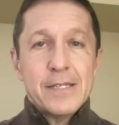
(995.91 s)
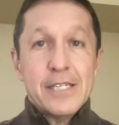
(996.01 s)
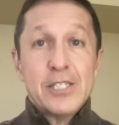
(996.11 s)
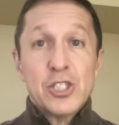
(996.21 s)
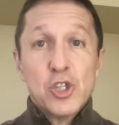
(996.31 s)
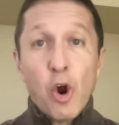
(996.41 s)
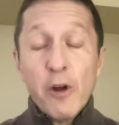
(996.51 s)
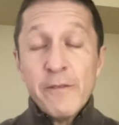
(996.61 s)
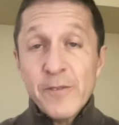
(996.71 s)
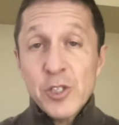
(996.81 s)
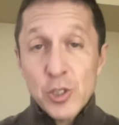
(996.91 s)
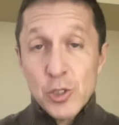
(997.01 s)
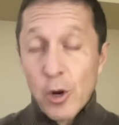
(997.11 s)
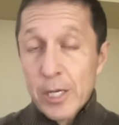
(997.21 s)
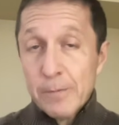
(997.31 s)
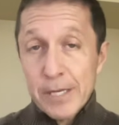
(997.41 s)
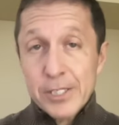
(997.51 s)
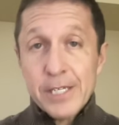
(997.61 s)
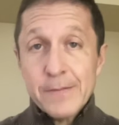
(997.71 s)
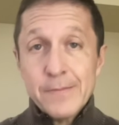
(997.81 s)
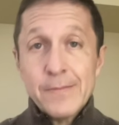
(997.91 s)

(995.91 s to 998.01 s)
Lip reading: is starved for starting pitching